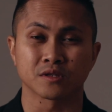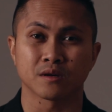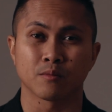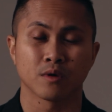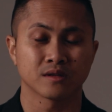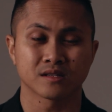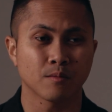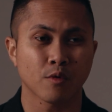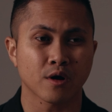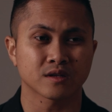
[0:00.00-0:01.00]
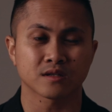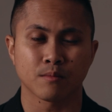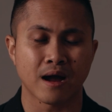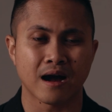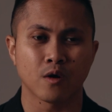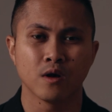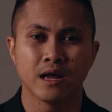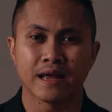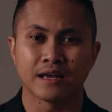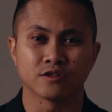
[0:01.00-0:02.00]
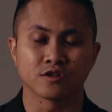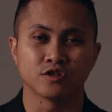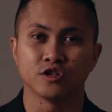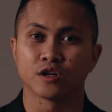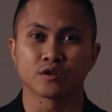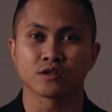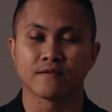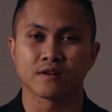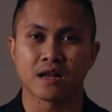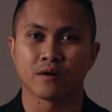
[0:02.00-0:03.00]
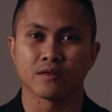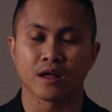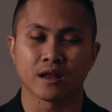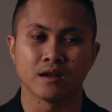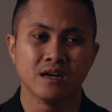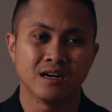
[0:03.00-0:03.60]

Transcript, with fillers: Some, somewhere, somehow, it just jitters every now and then.